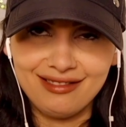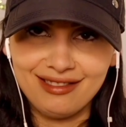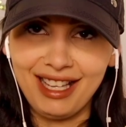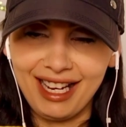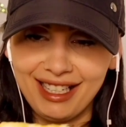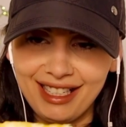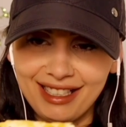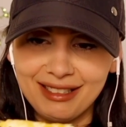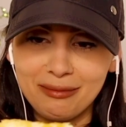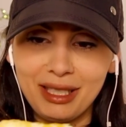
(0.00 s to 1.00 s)

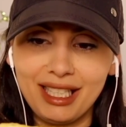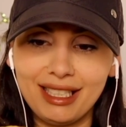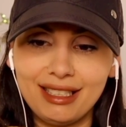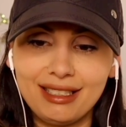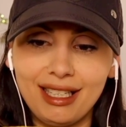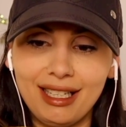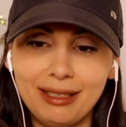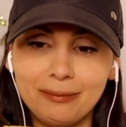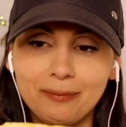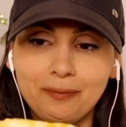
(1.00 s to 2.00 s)
dieting because,
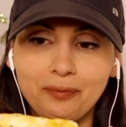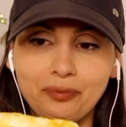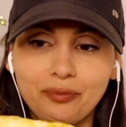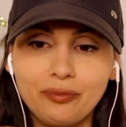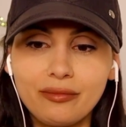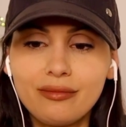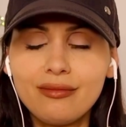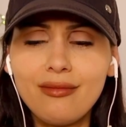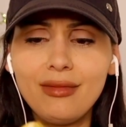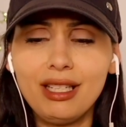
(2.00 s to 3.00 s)

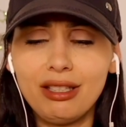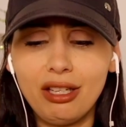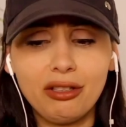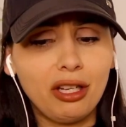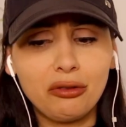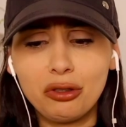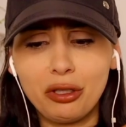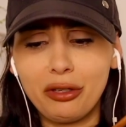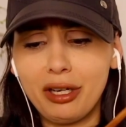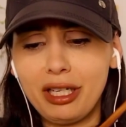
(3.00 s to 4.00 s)
not to
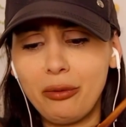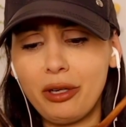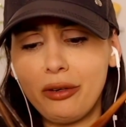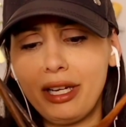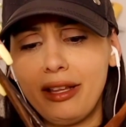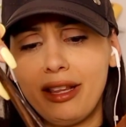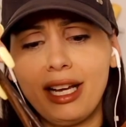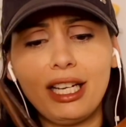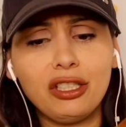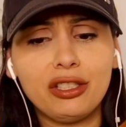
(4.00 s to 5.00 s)
trigger anyone or
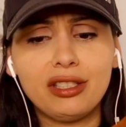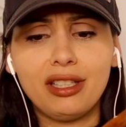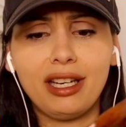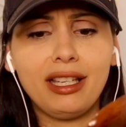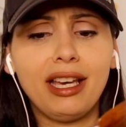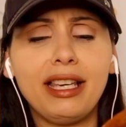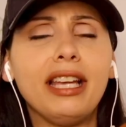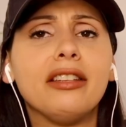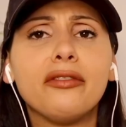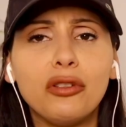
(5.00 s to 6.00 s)
anything, I
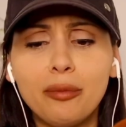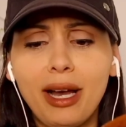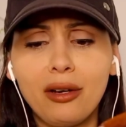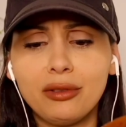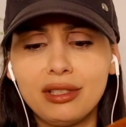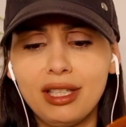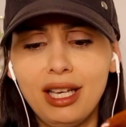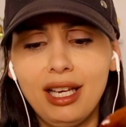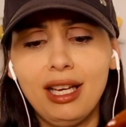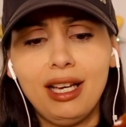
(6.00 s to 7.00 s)
gained a few pounds
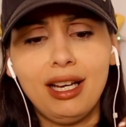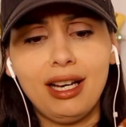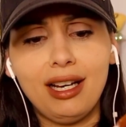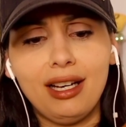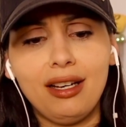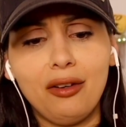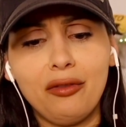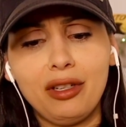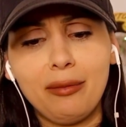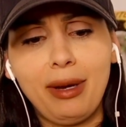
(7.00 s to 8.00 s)

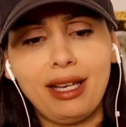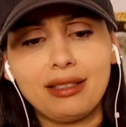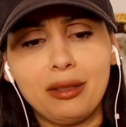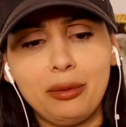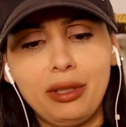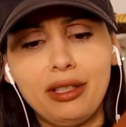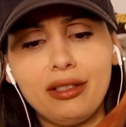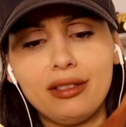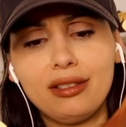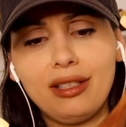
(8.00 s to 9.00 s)
over the past couple
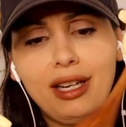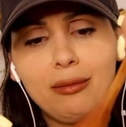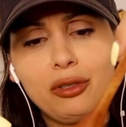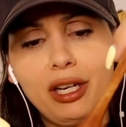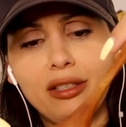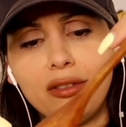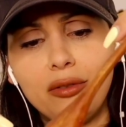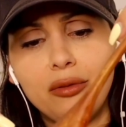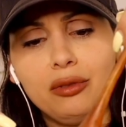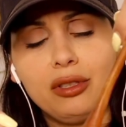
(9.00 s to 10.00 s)
years that I'm trying to
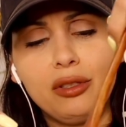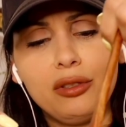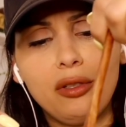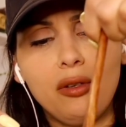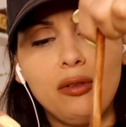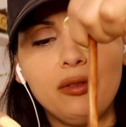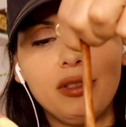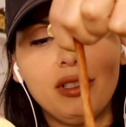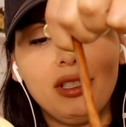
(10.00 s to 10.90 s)
lose. So